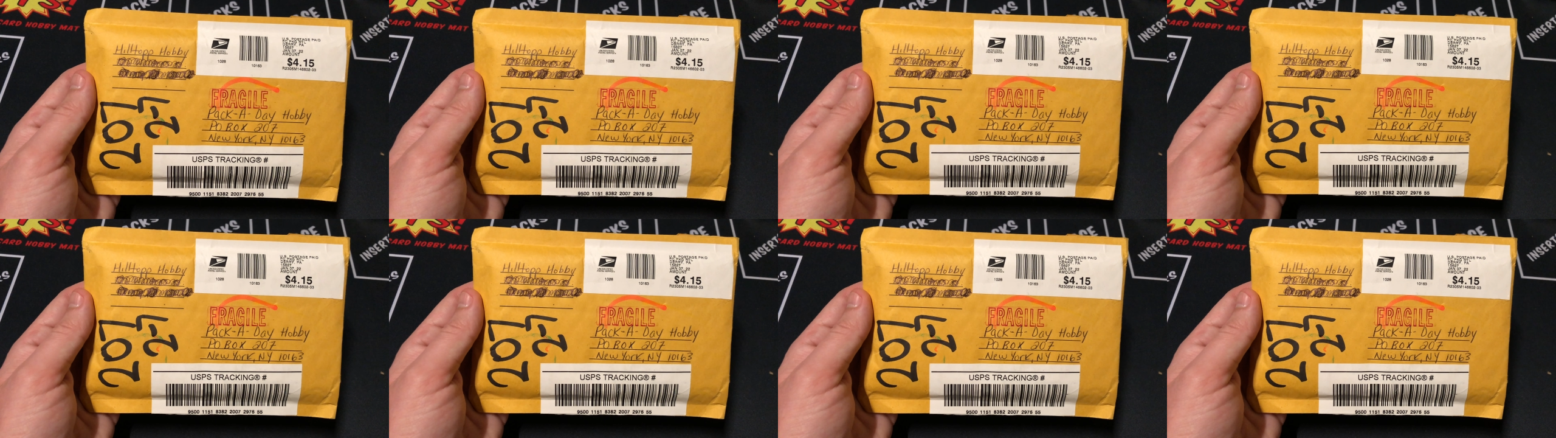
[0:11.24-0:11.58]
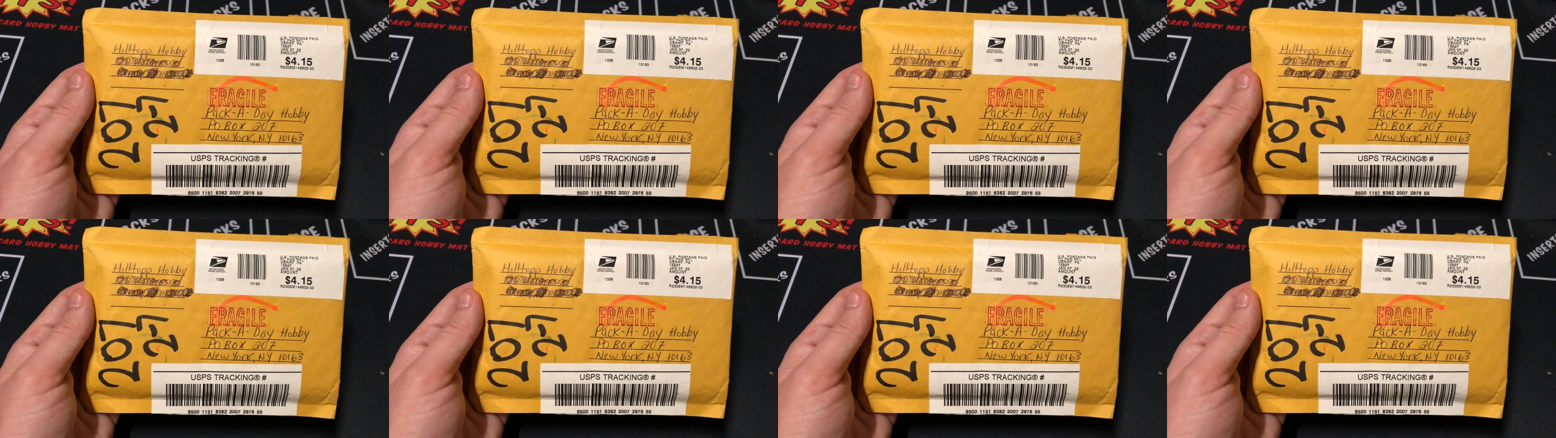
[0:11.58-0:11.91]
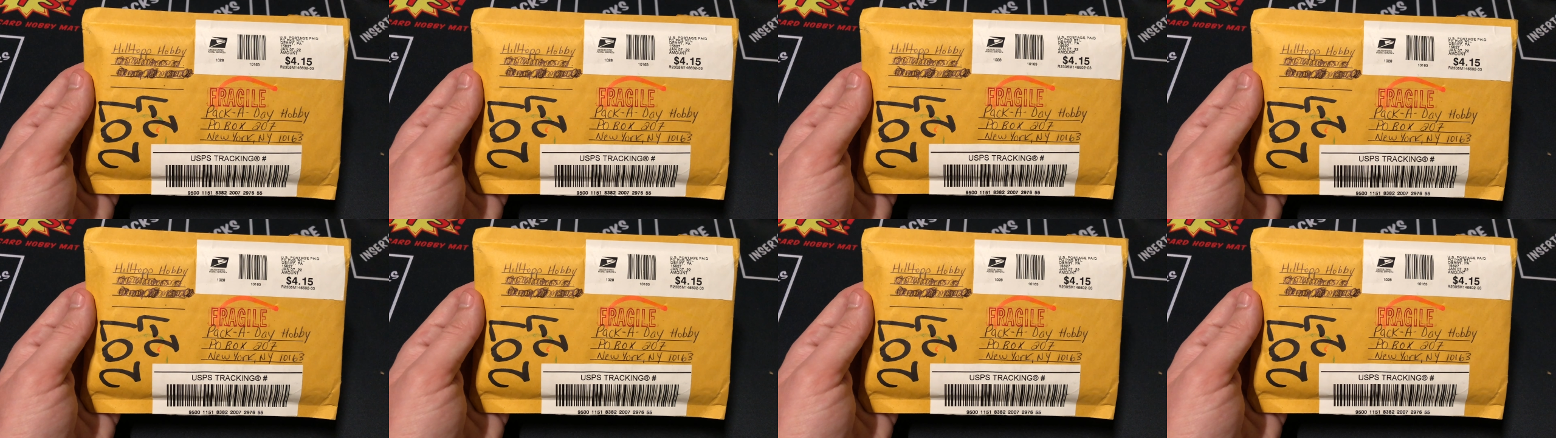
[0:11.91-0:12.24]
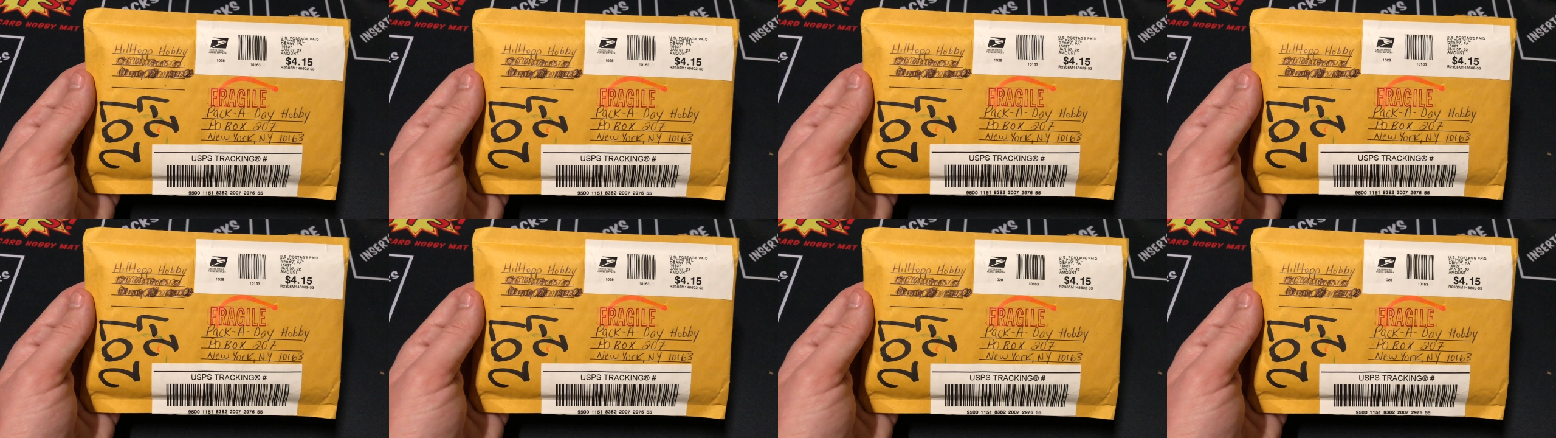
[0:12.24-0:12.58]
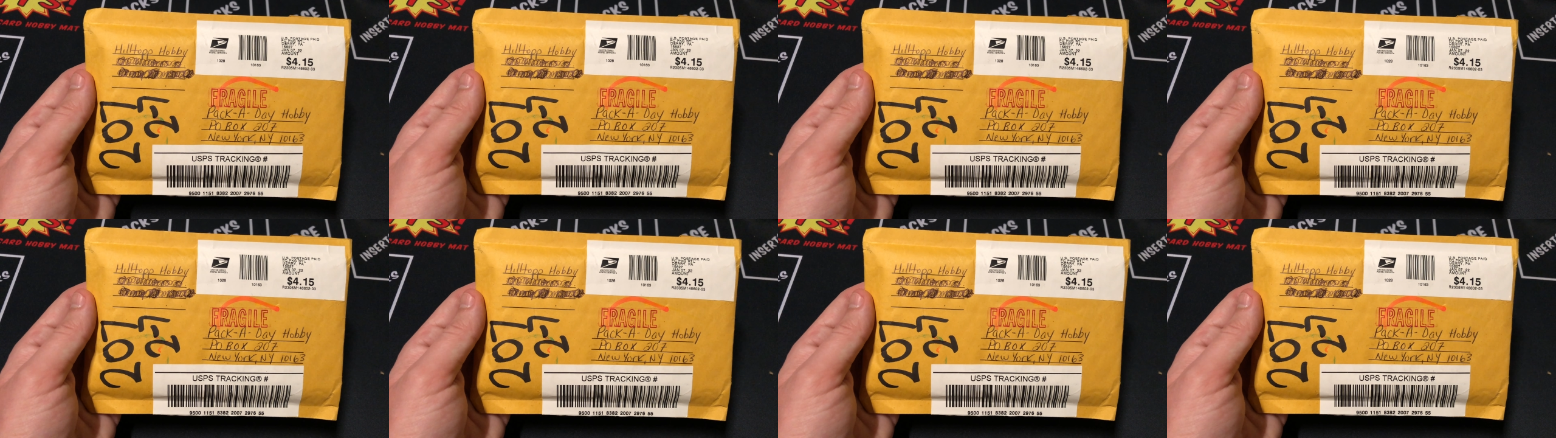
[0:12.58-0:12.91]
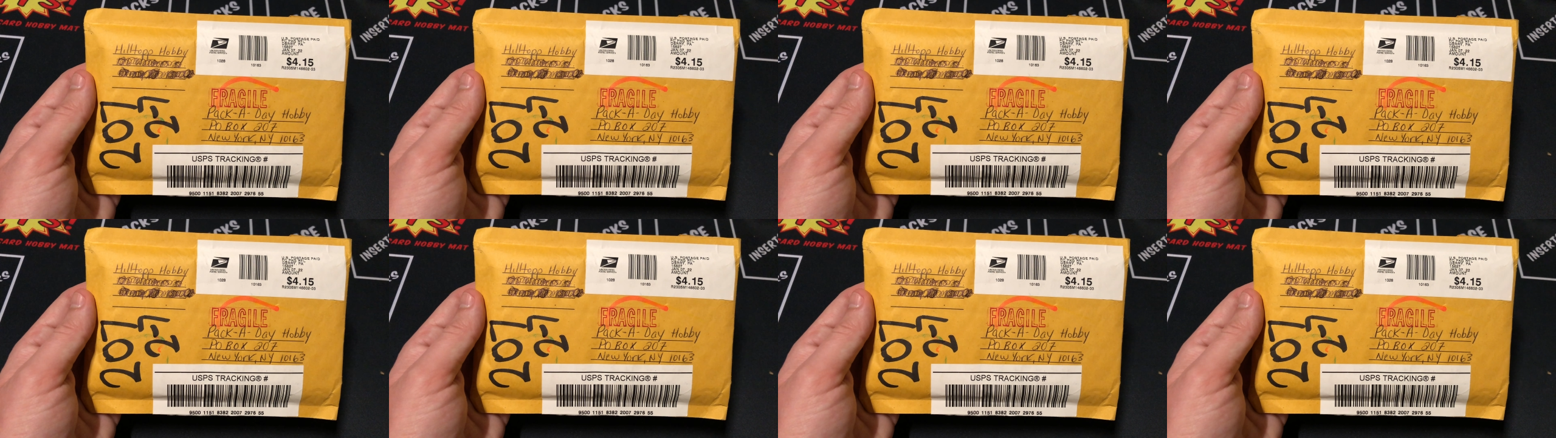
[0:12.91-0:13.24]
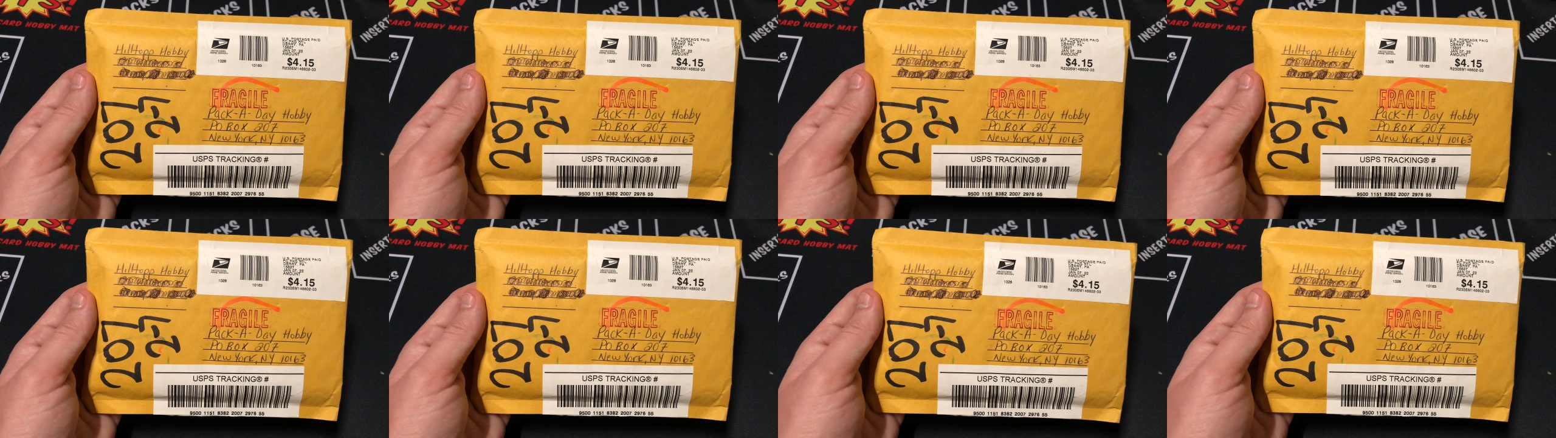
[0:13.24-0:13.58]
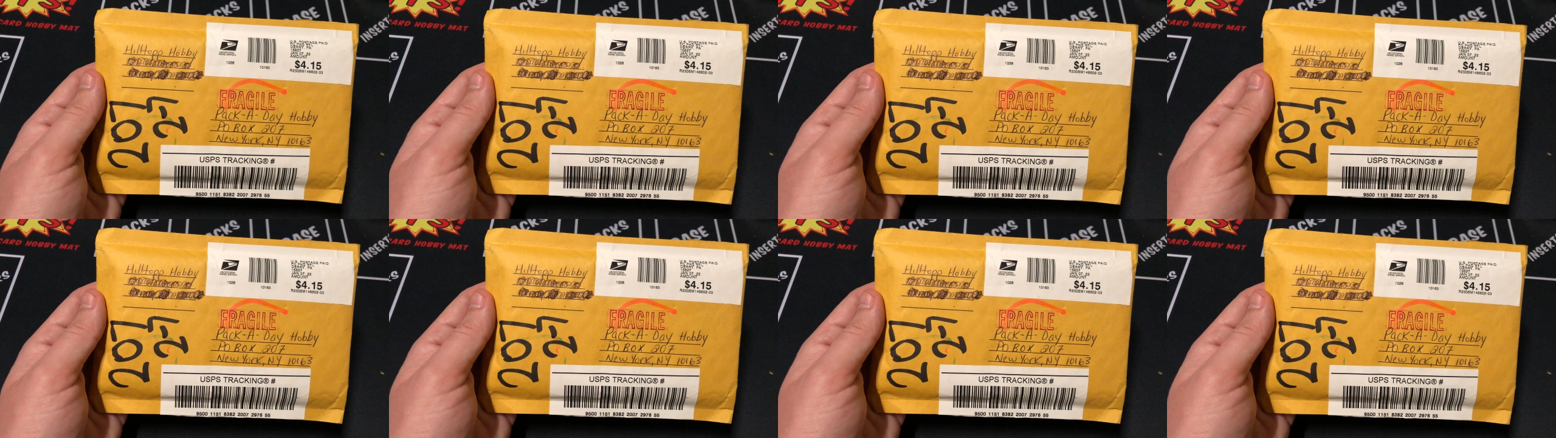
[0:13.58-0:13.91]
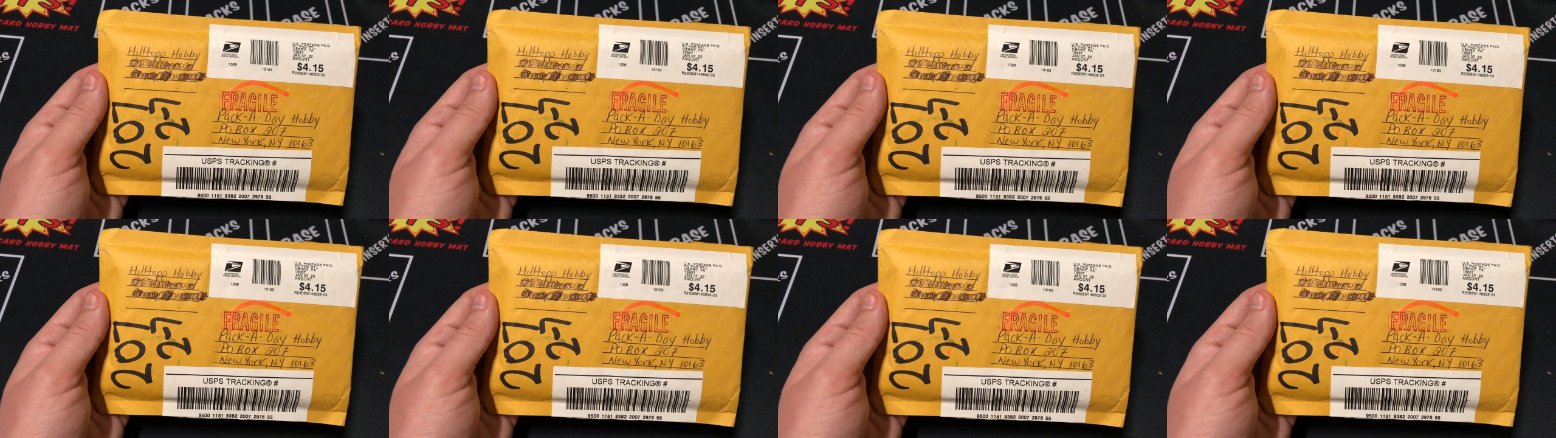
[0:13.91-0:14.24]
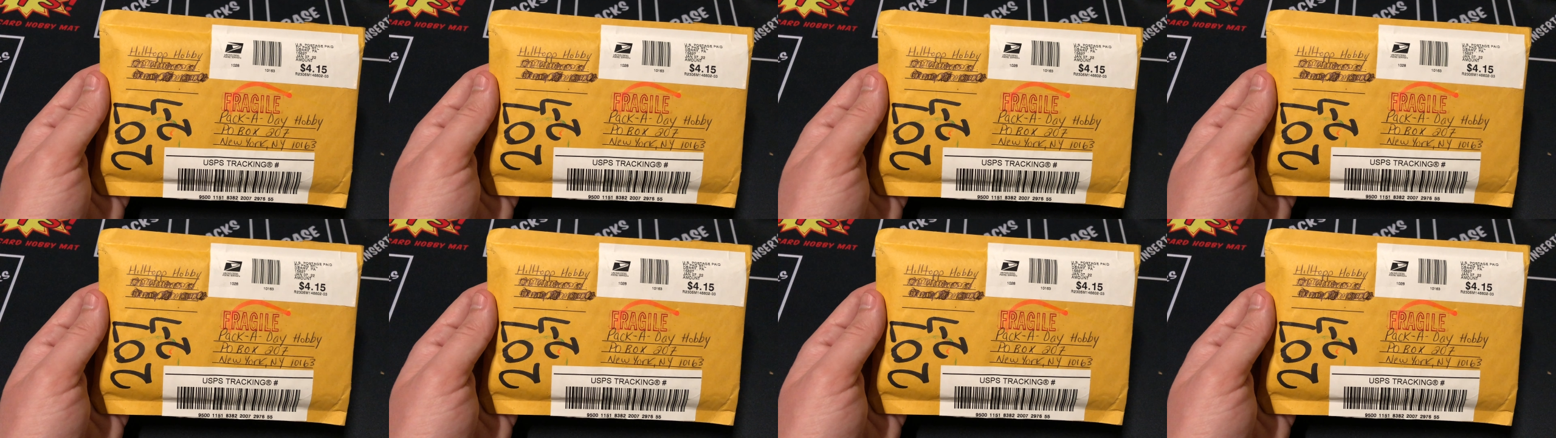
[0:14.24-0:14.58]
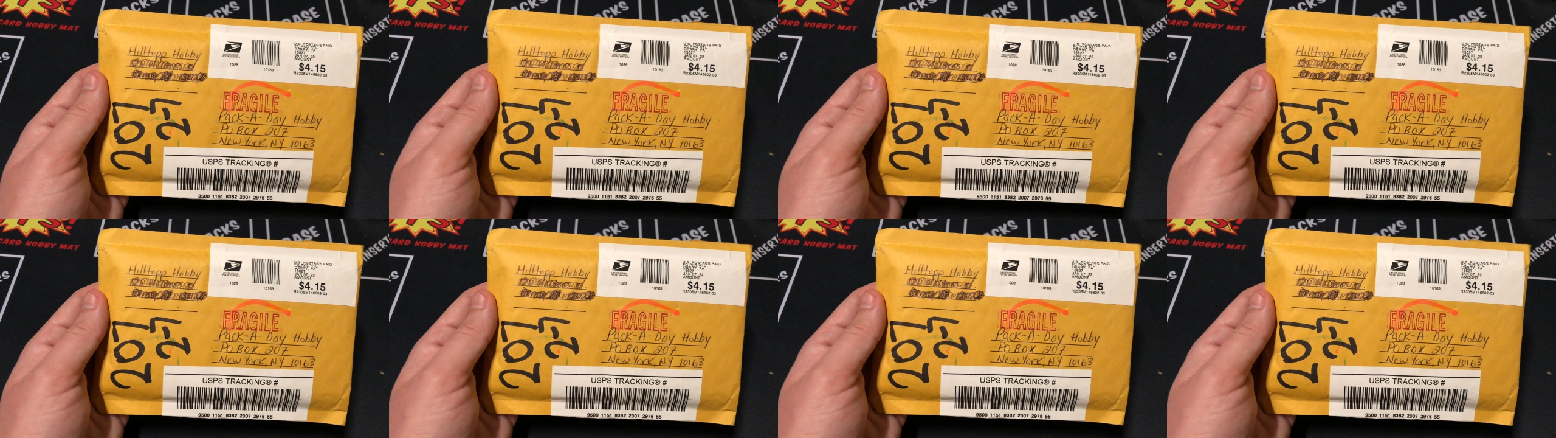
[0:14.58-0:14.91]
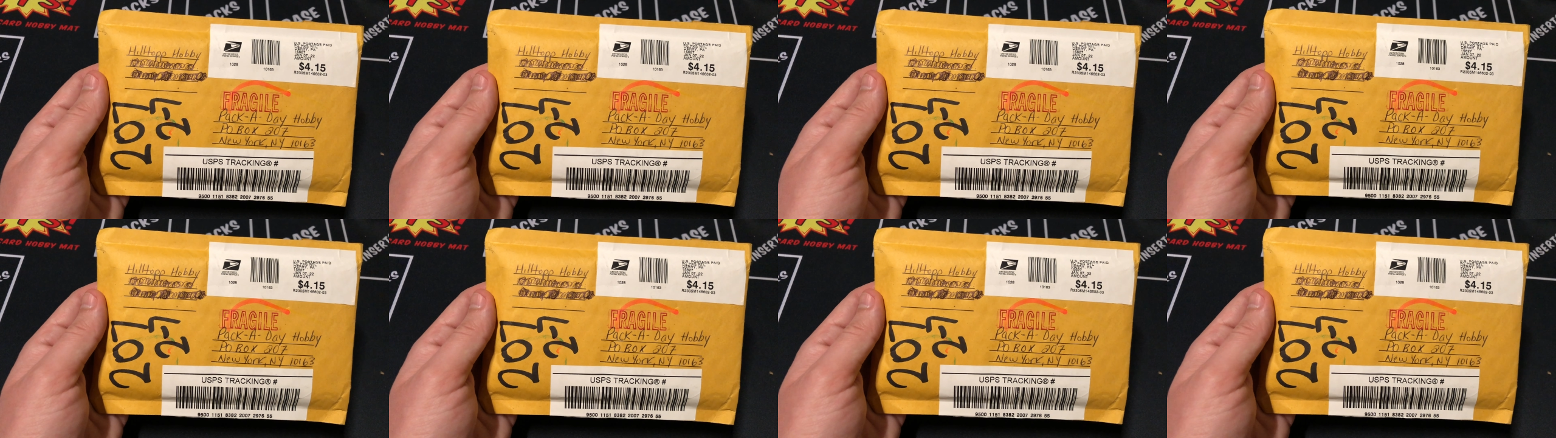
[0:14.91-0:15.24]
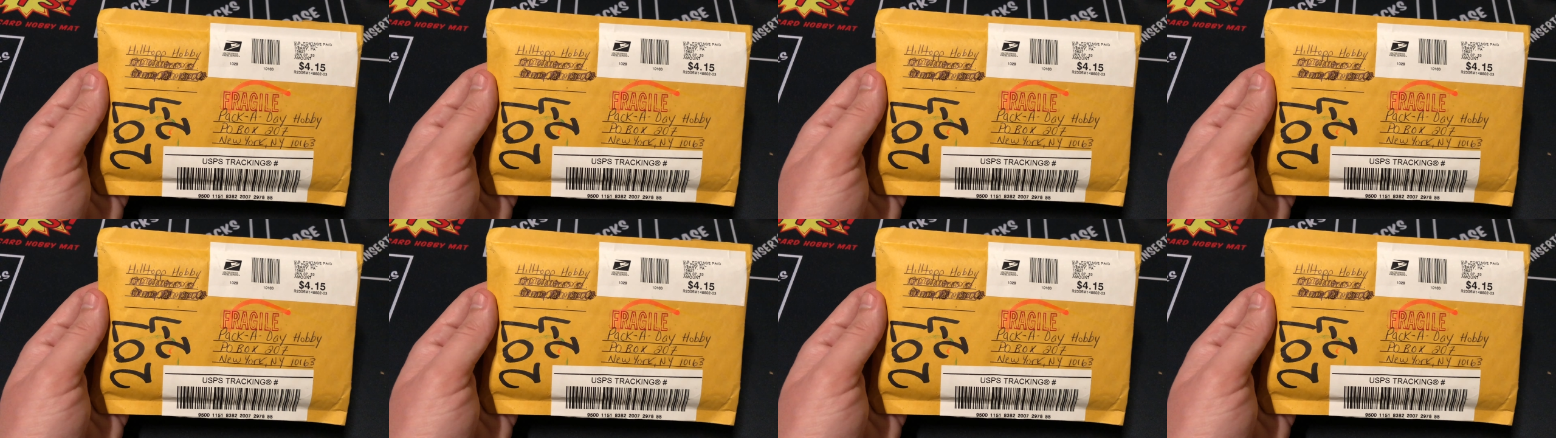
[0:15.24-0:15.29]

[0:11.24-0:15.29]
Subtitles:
[unreadable: no face in view]